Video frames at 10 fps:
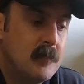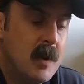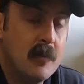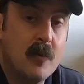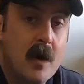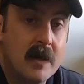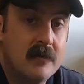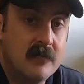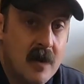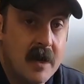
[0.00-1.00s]
people
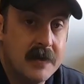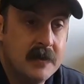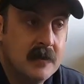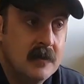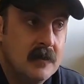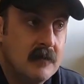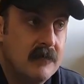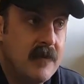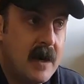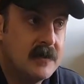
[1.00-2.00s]
run
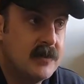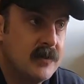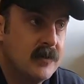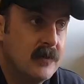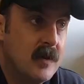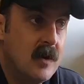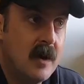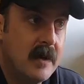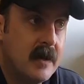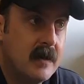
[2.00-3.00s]
far too
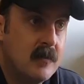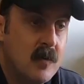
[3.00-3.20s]
higher